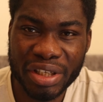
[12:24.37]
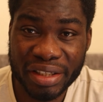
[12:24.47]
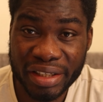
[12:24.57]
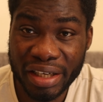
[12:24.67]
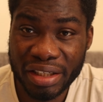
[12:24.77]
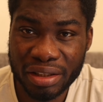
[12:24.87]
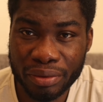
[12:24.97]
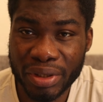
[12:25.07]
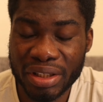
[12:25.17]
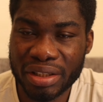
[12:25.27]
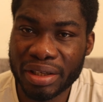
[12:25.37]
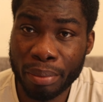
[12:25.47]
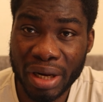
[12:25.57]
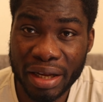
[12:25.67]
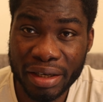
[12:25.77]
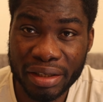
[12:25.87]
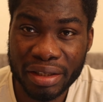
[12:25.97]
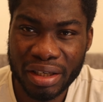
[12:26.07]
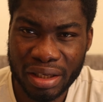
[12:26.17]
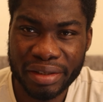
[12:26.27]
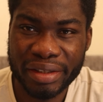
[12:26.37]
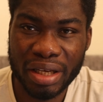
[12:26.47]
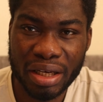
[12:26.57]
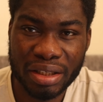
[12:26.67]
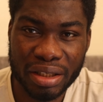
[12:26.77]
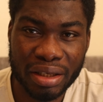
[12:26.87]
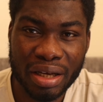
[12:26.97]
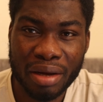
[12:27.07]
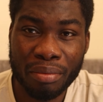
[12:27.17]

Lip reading: station, which is the planning station.